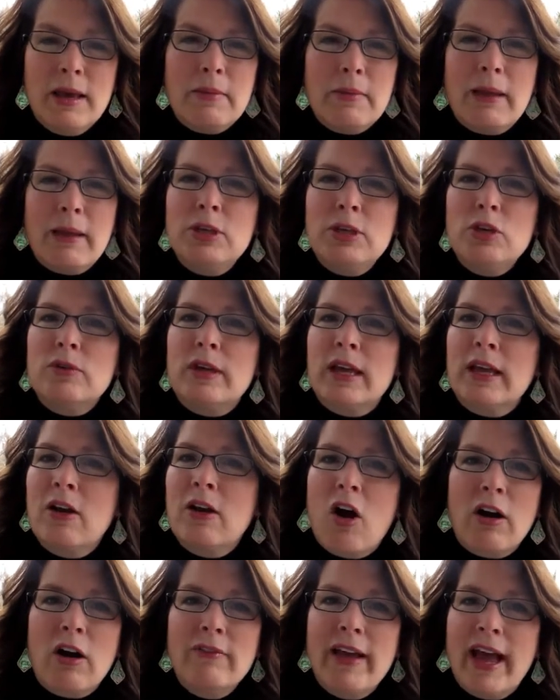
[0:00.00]
Maybe you can
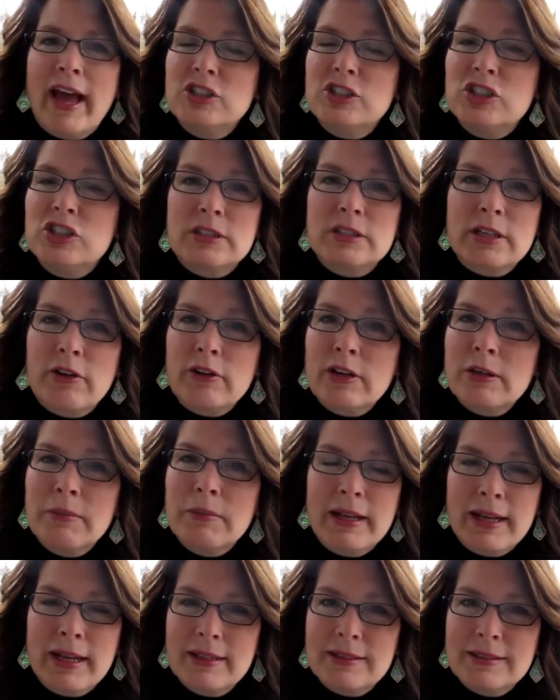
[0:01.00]
carve out just 30
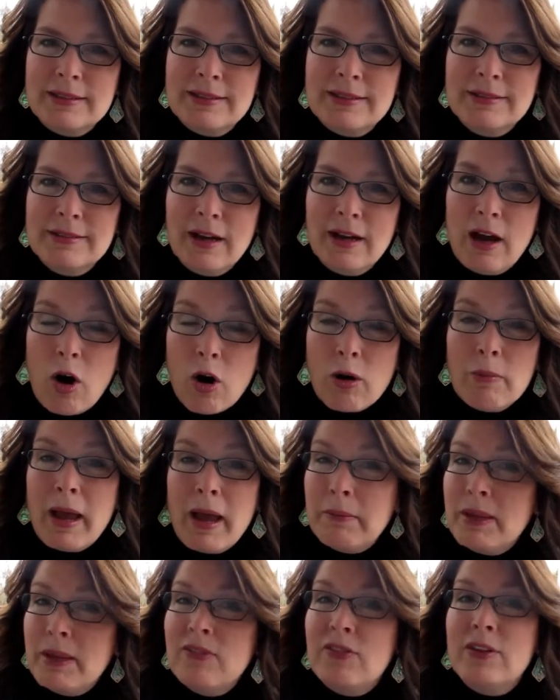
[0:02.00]
minutes. Or
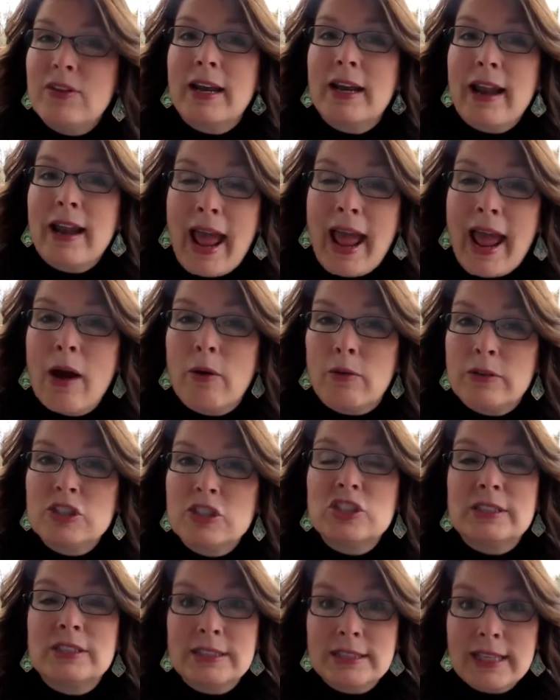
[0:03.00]
maybe even an hour
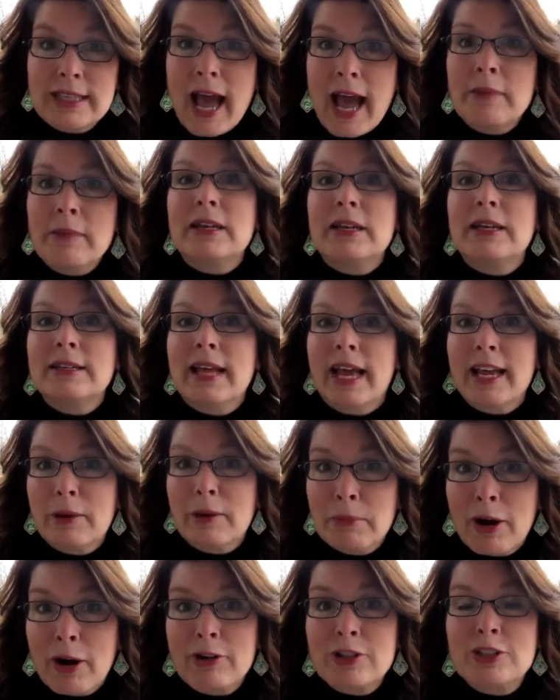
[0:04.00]
just to say, I'm going to
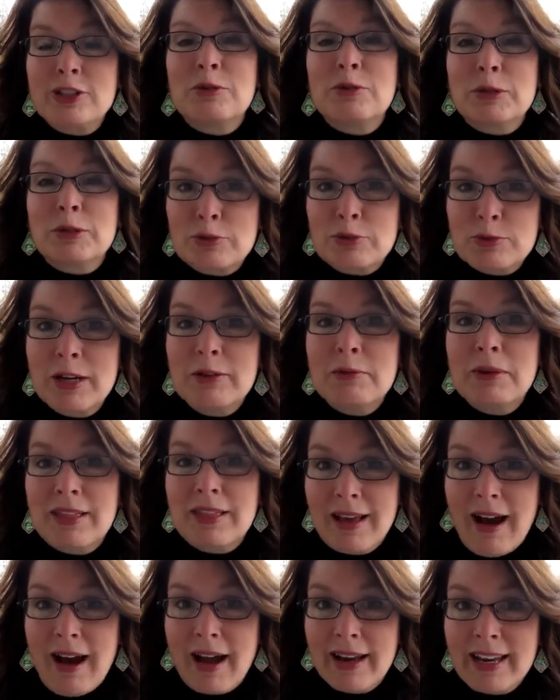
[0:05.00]
take a personal retreat
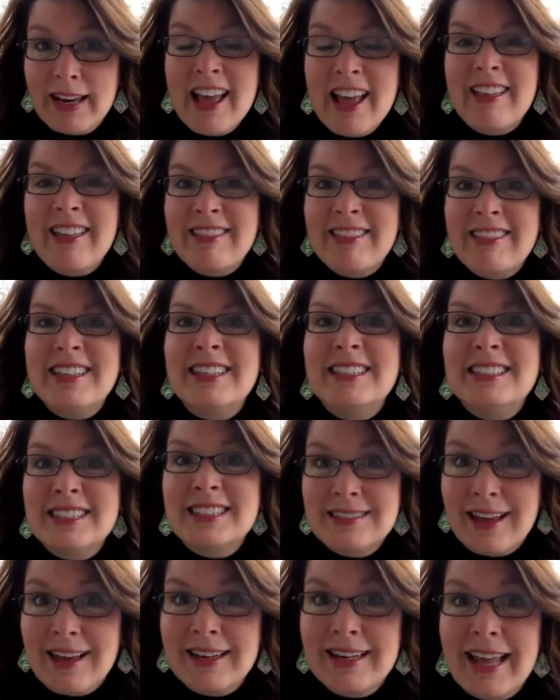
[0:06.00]
with God this
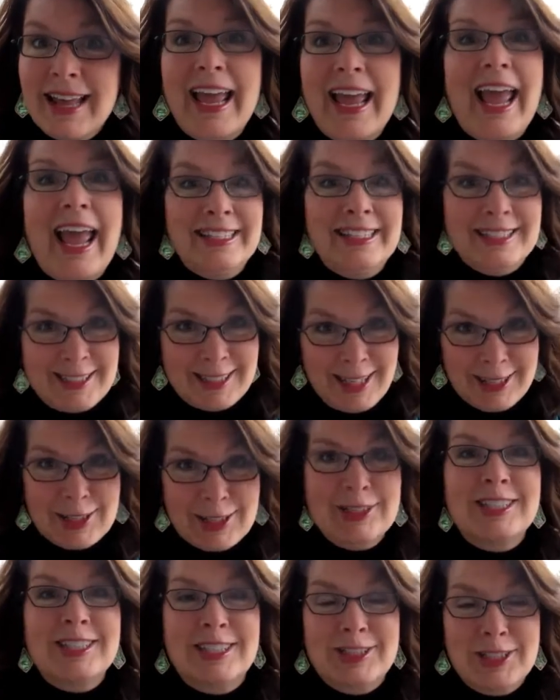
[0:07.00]
Sunday at
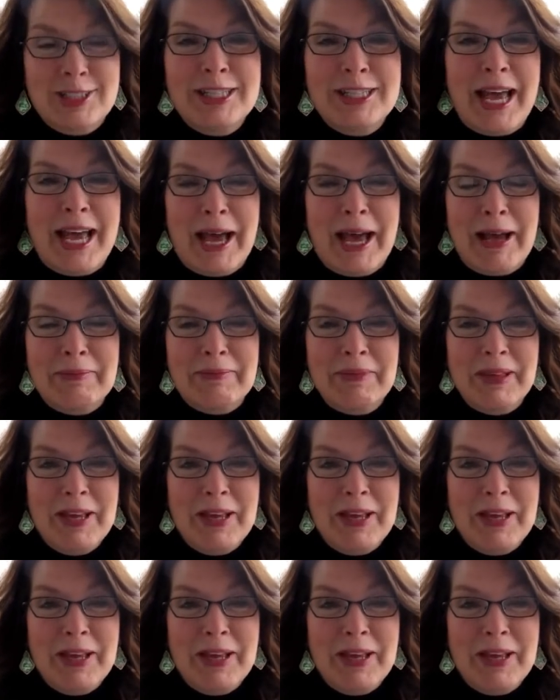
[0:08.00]
such and such a time.